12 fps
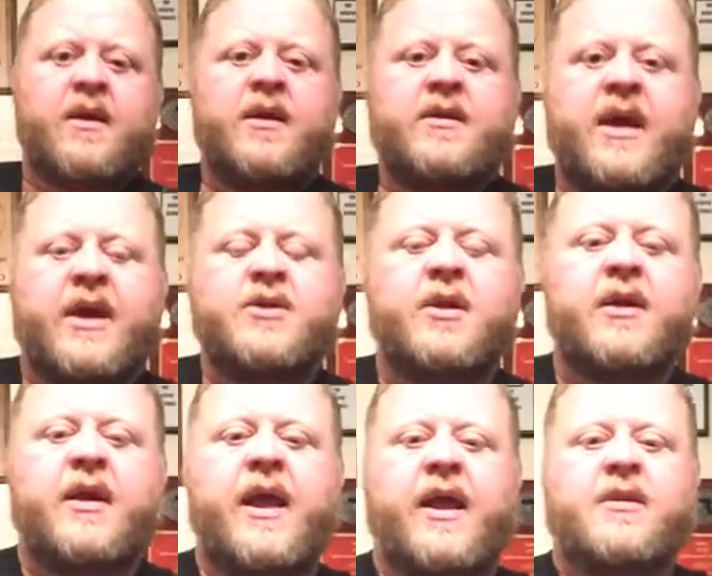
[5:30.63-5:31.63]
is actually
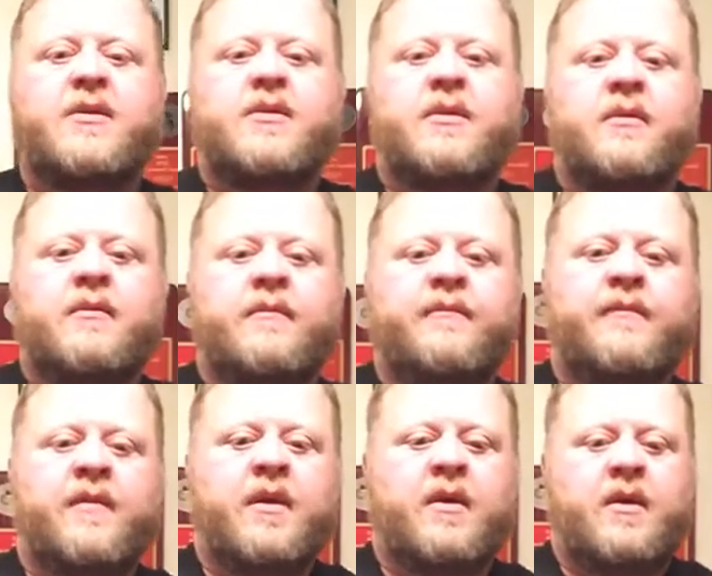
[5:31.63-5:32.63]
less.
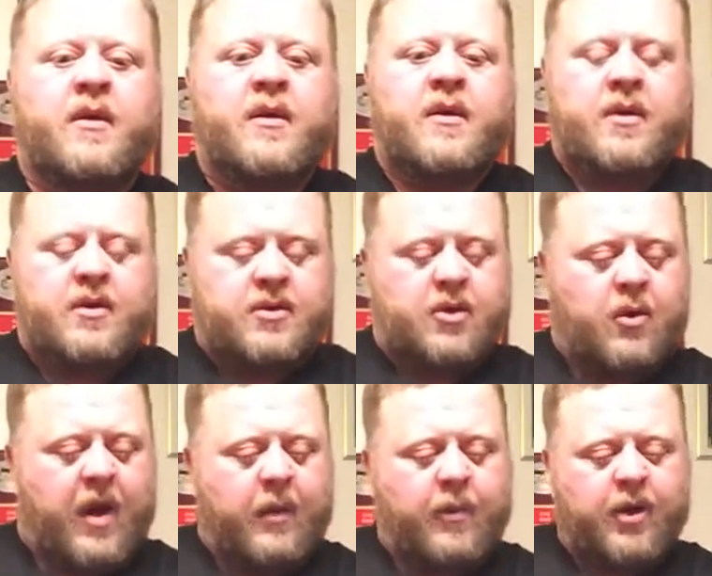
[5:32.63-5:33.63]

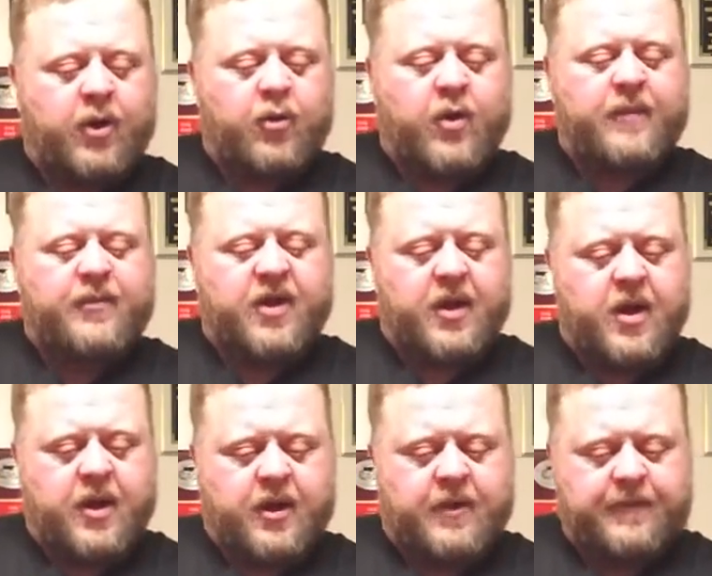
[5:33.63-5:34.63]
So I want to grip the
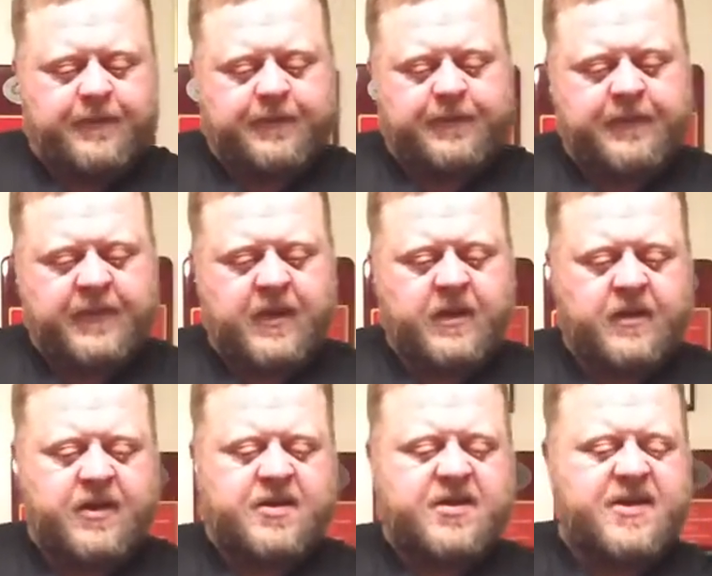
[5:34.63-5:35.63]
gun
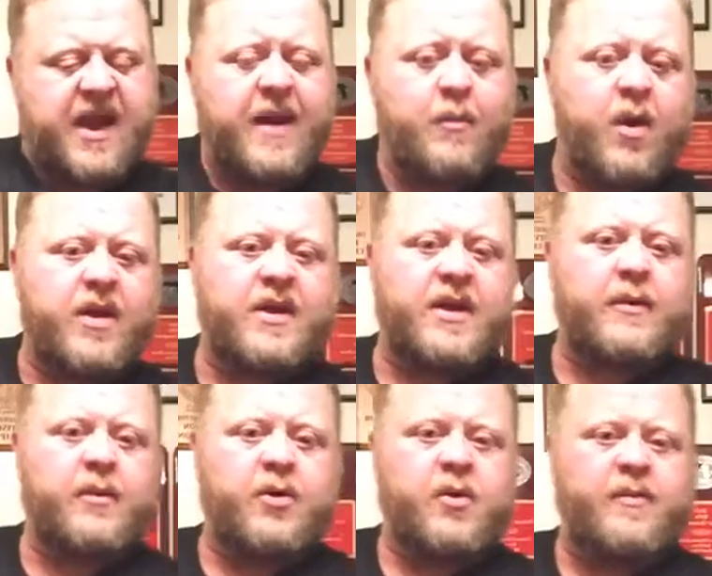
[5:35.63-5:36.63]
the same way that I
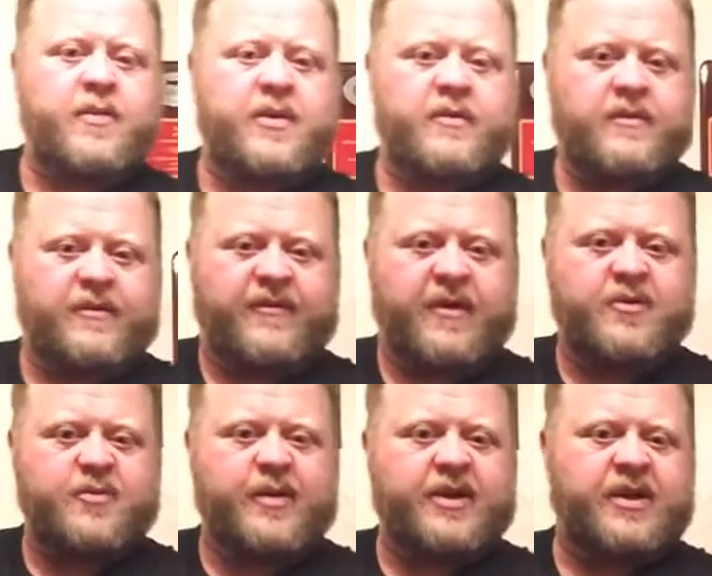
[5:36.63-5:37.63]
would grip it if I was
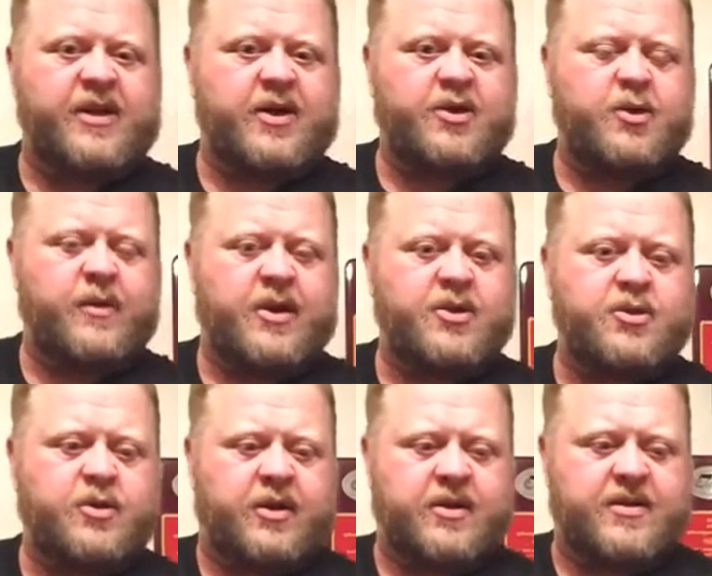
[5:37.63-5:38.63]
building a two-hand
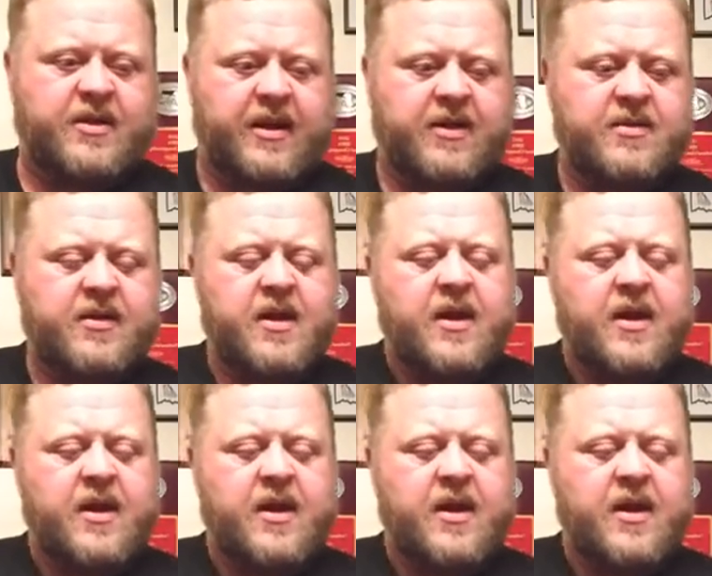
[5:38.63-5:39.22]
shooting stance.